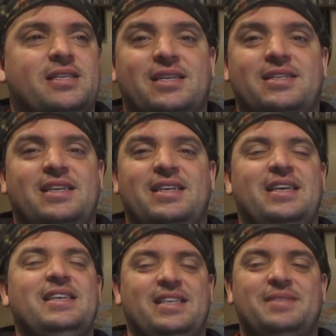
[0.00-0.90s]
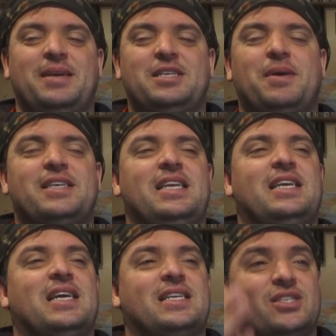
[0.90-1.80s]
And he's basically
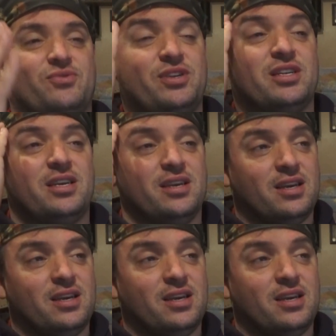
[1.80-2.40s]
Galactus, really.